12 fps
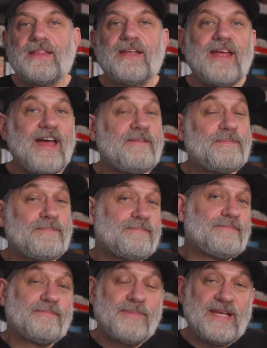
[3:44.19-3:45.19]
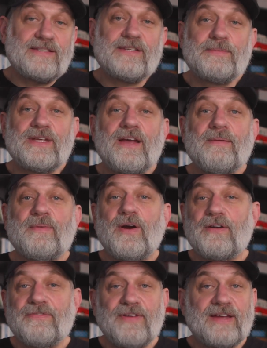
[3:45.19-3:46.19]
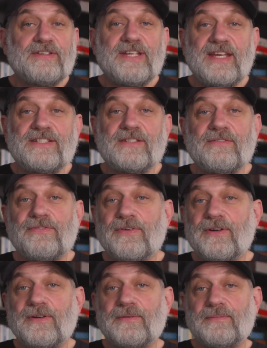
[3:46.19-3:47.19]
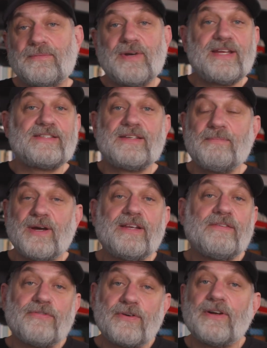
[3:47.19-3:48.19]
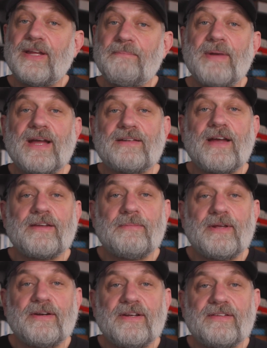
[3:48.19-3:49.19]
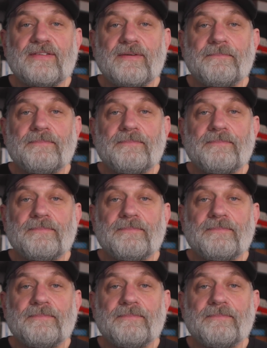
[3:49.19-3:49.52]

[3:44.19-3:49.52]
that have basically become our foundation for raising money for impact documentaries.